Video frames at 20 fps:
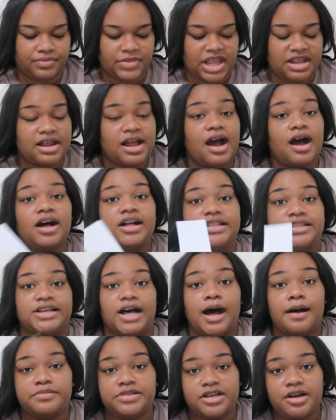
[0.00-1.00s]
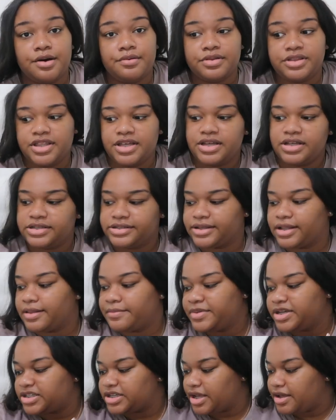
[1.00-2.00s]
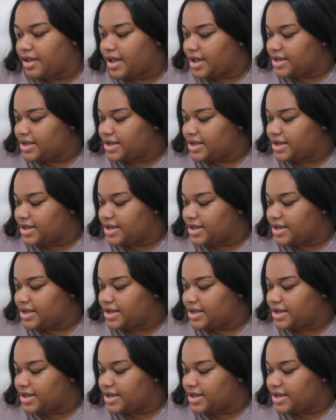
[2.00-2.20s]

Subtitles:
And I got a top to go with this. So let me show you